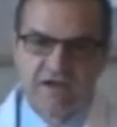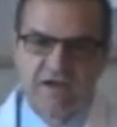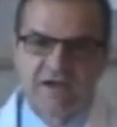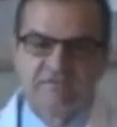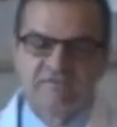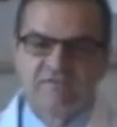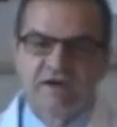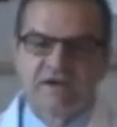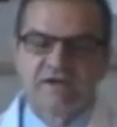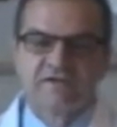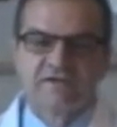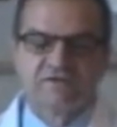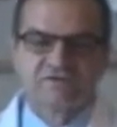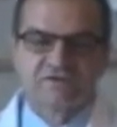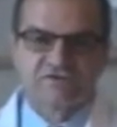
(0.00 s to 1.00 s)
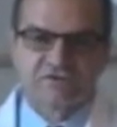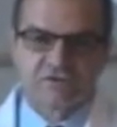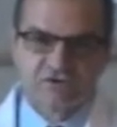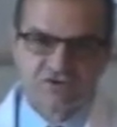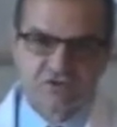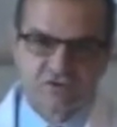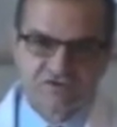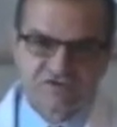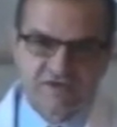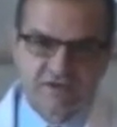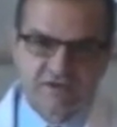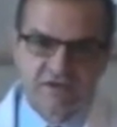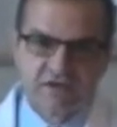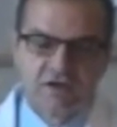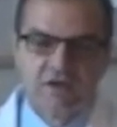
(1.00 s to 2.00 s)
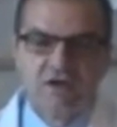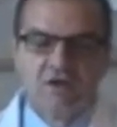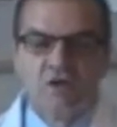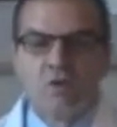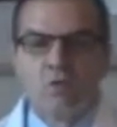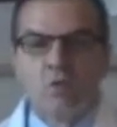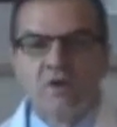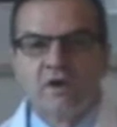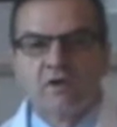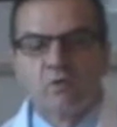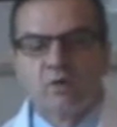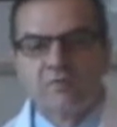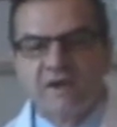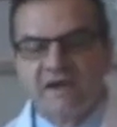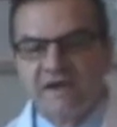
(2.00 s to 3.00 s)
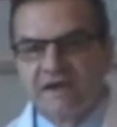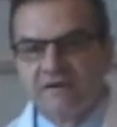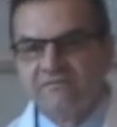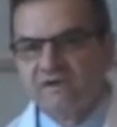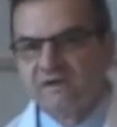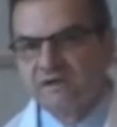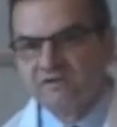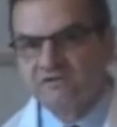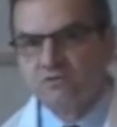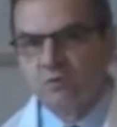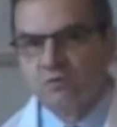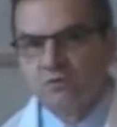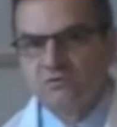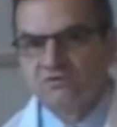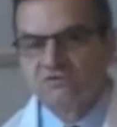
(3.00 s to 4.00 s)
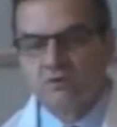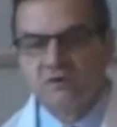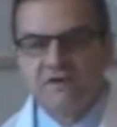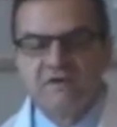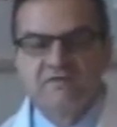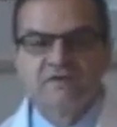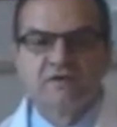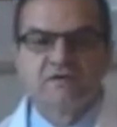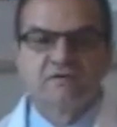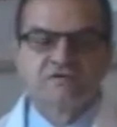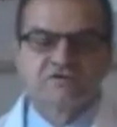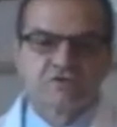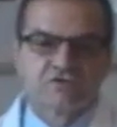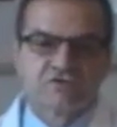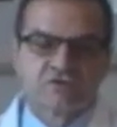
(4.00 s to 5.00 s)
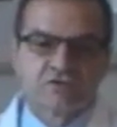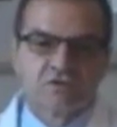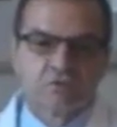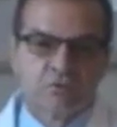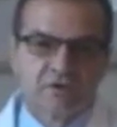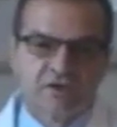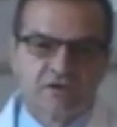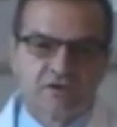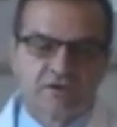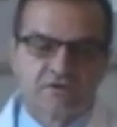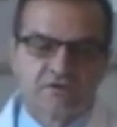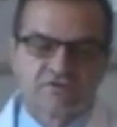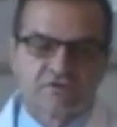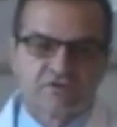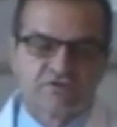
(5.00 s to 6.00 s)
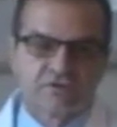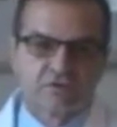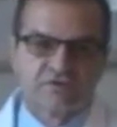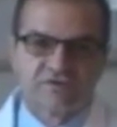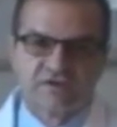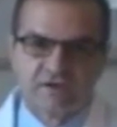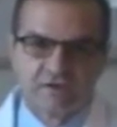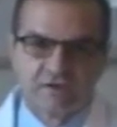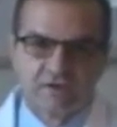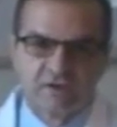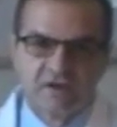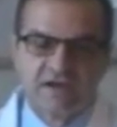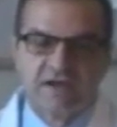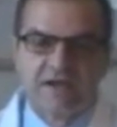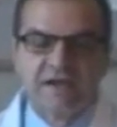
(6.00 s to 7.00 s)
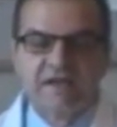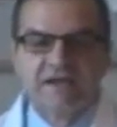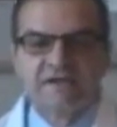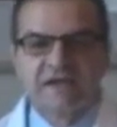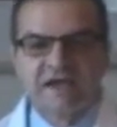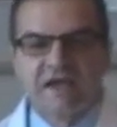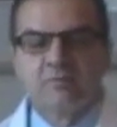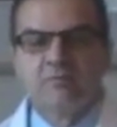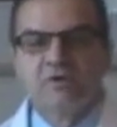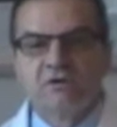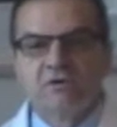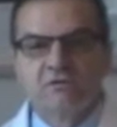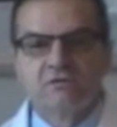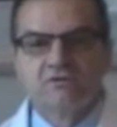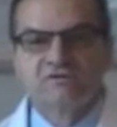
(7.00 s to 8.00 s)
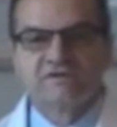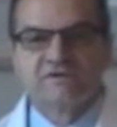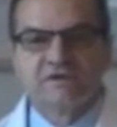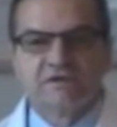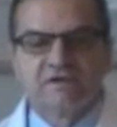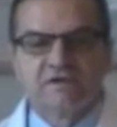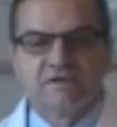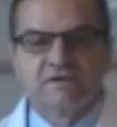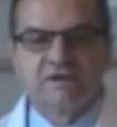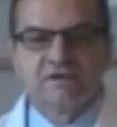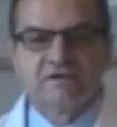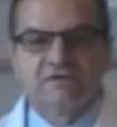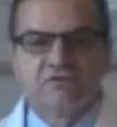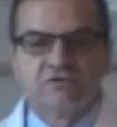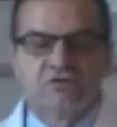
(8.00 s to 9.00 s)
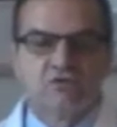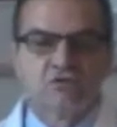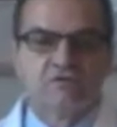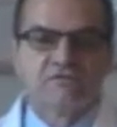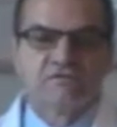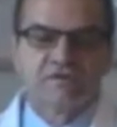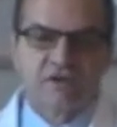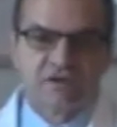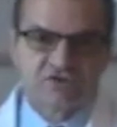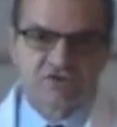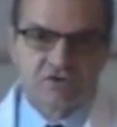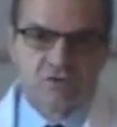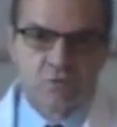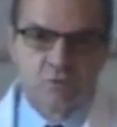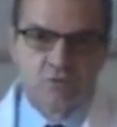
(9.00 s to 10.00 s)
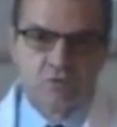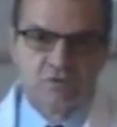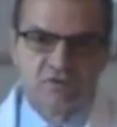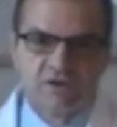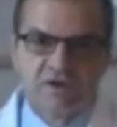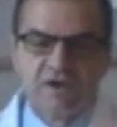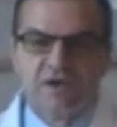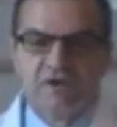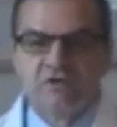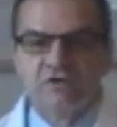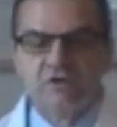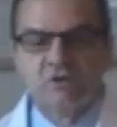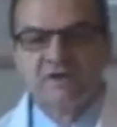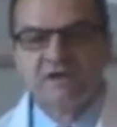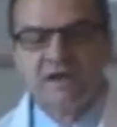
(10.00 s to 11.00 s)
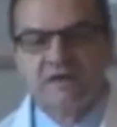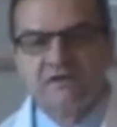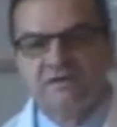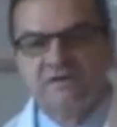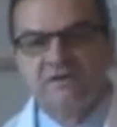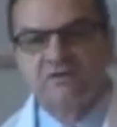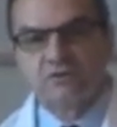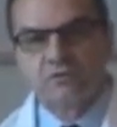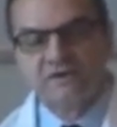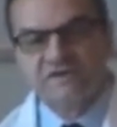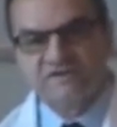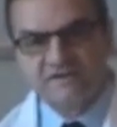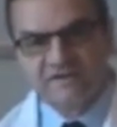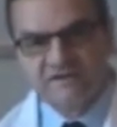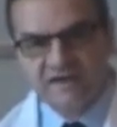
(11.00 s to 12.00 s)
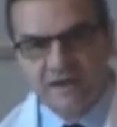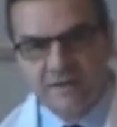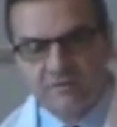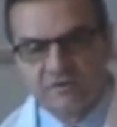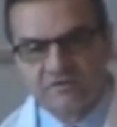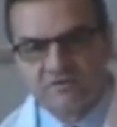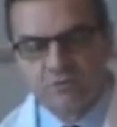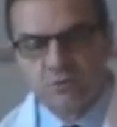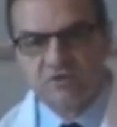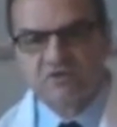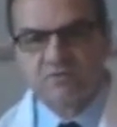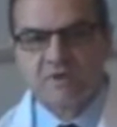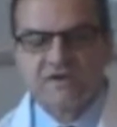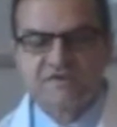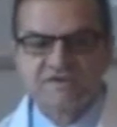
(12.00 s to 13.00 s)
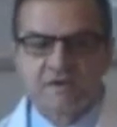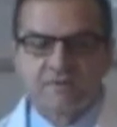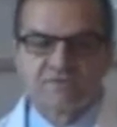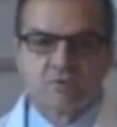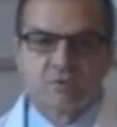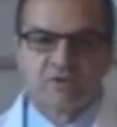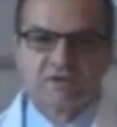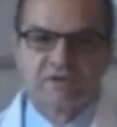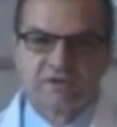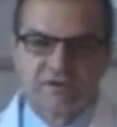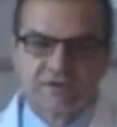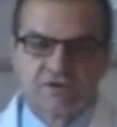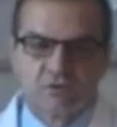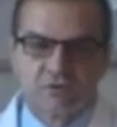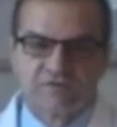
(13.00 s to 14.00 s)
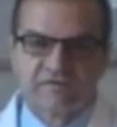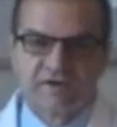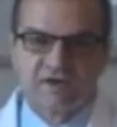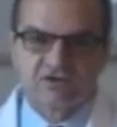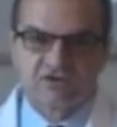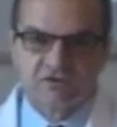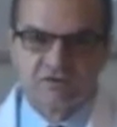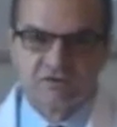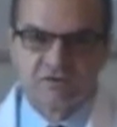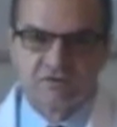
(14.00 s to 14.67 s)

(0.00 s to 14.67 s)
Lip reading: And finally, there's the surgical setting, where we may have dehisced wounds, or even in the surgical arena and the surgical theater, it can be used to flush a wound to, again, decrease contaminants, which may subsequently lead to infection.